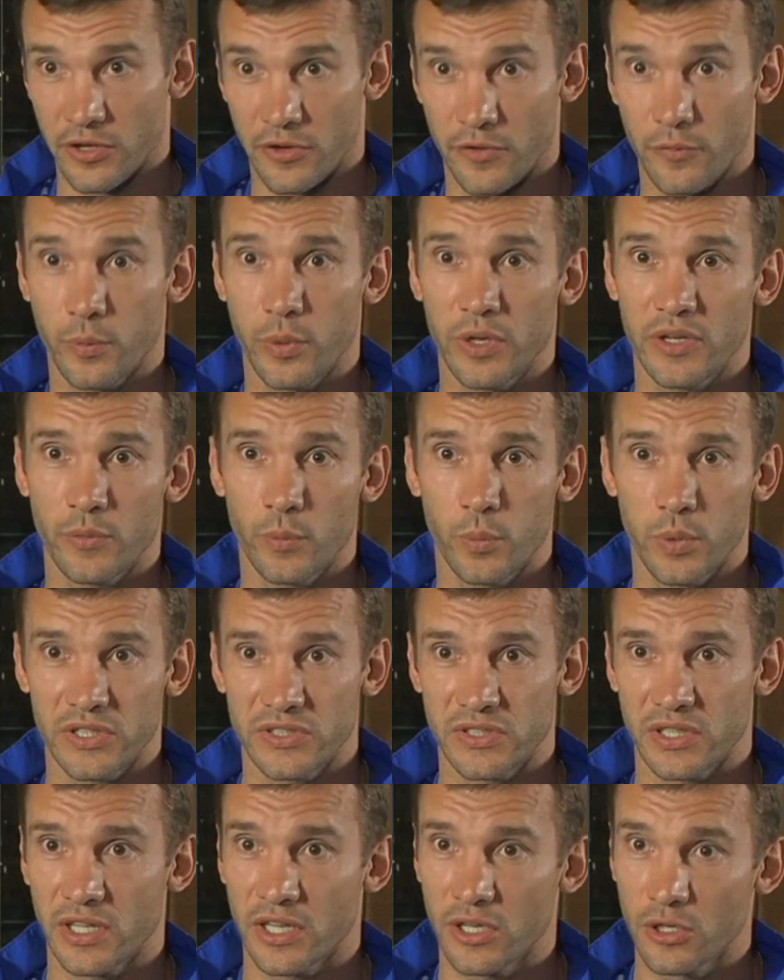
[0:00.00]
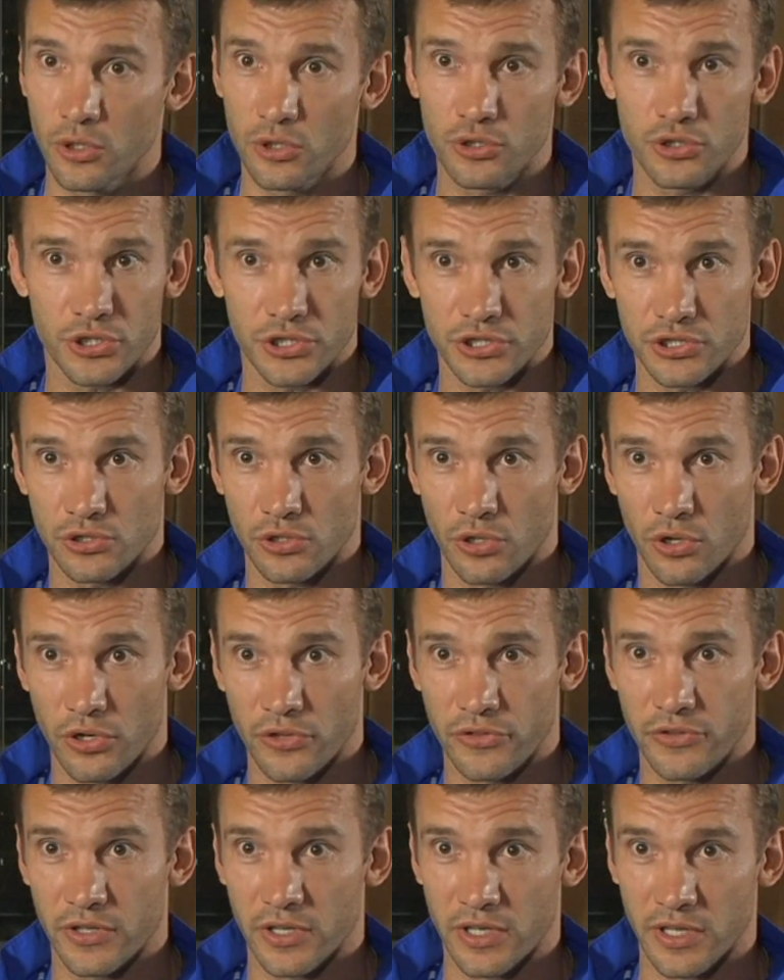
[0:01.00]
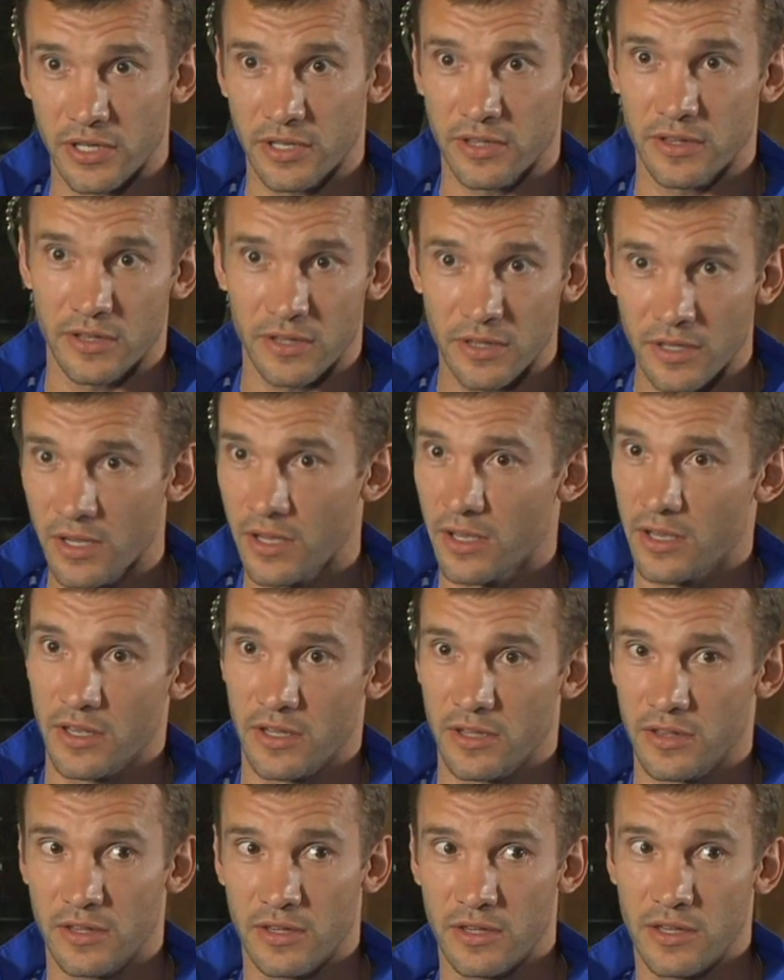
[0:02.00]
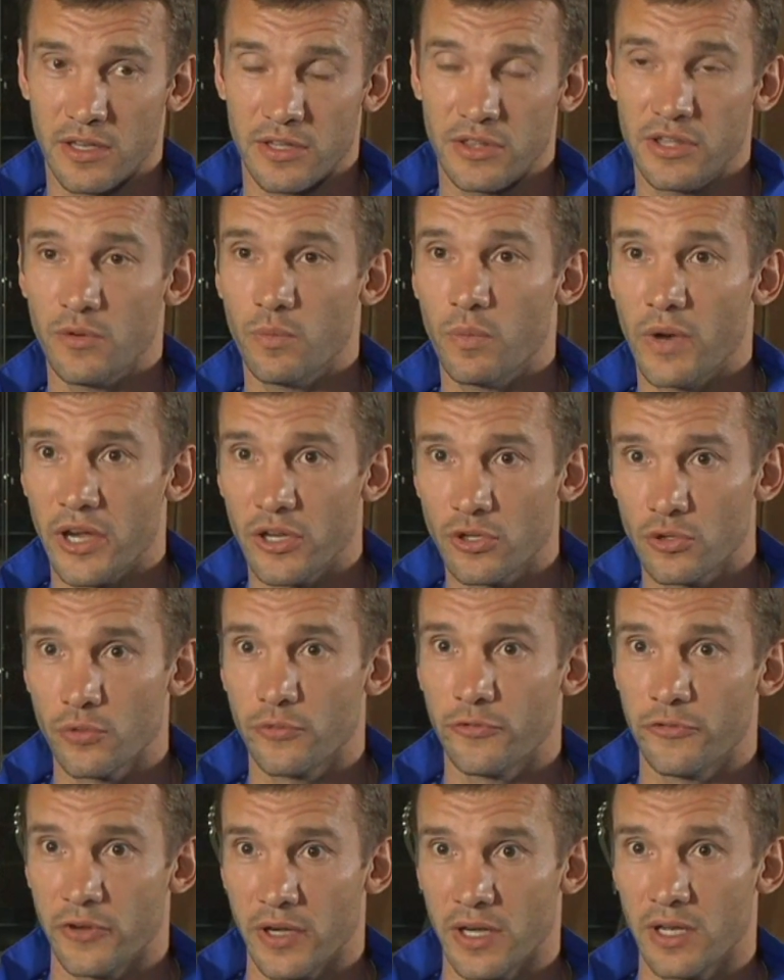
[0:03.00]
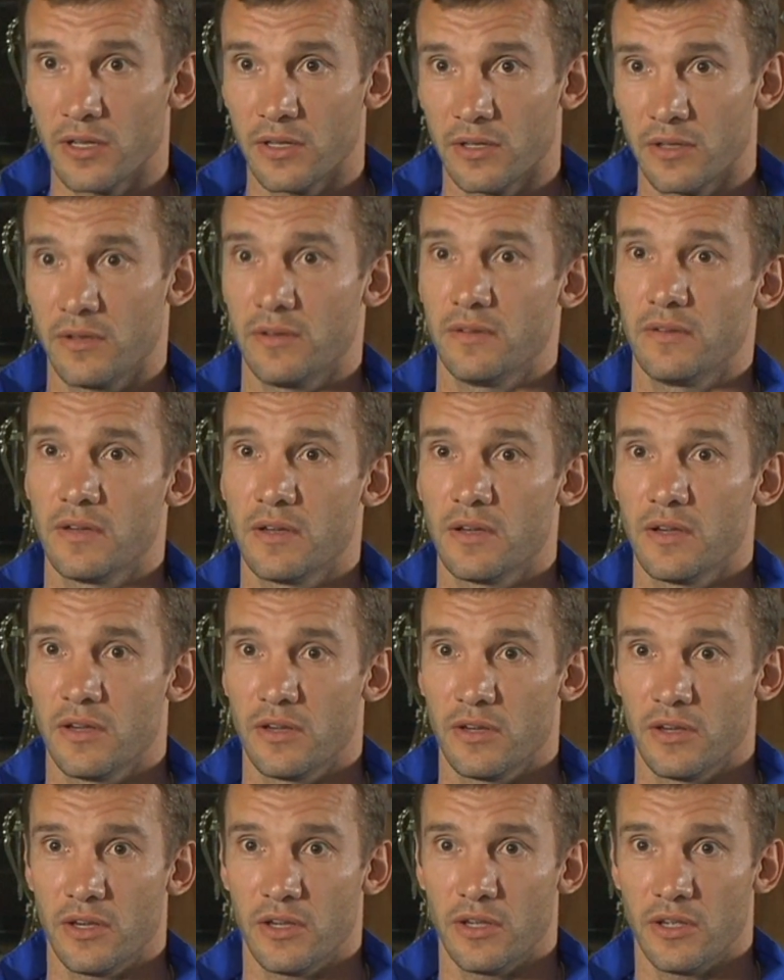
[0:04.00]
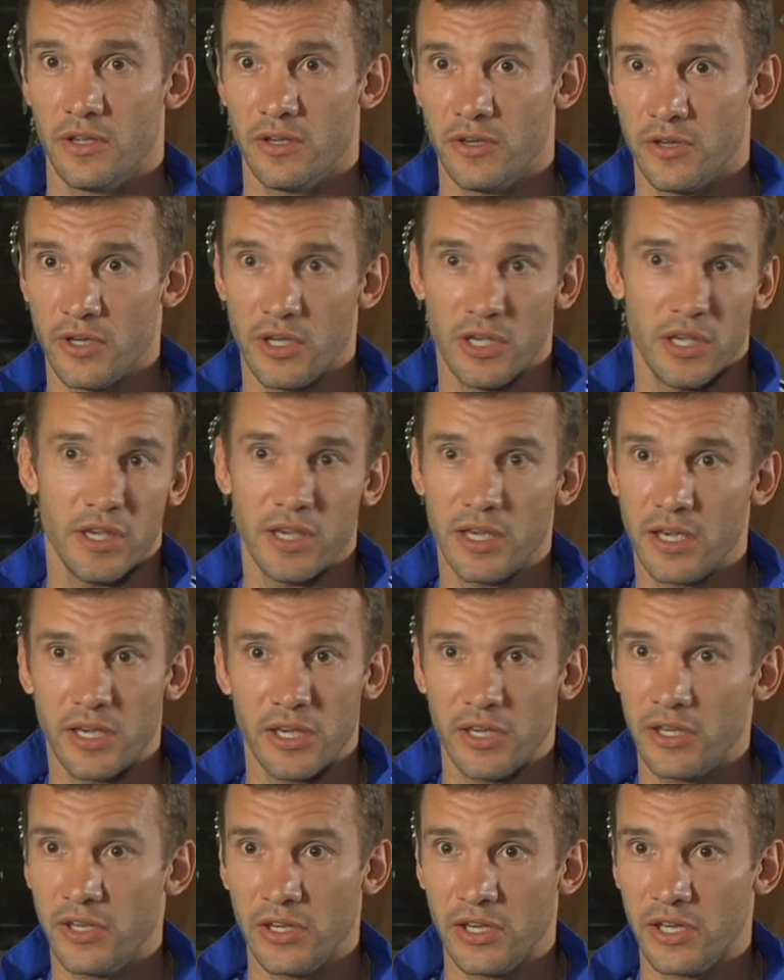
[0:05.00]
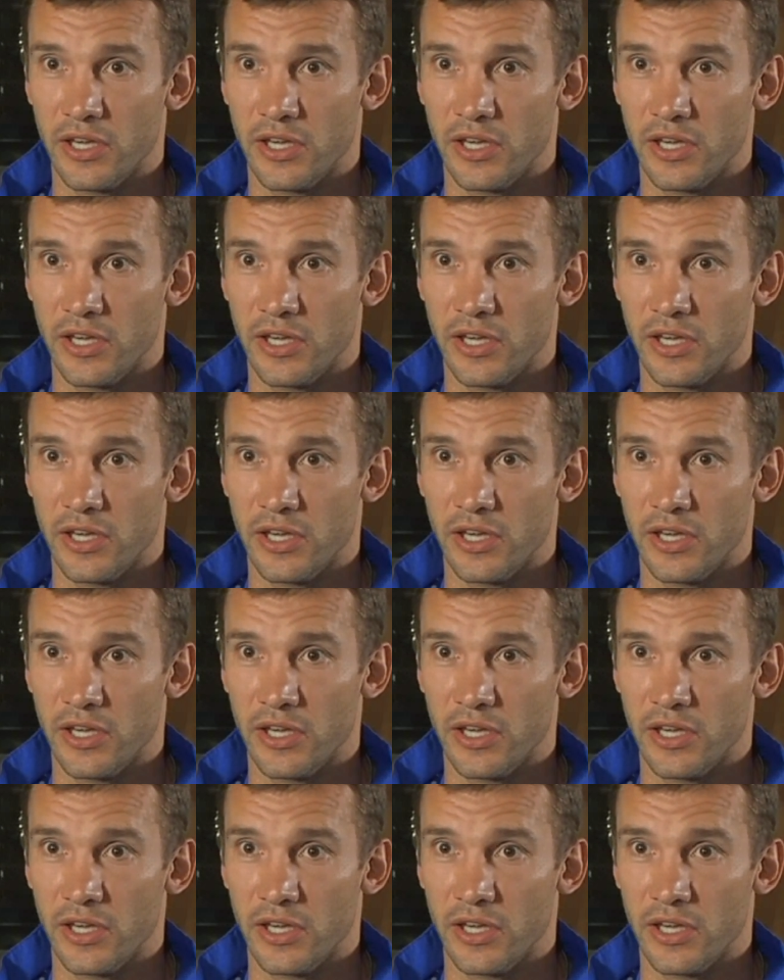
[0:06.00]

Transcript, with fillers: with a good result and the, the way to think he, he,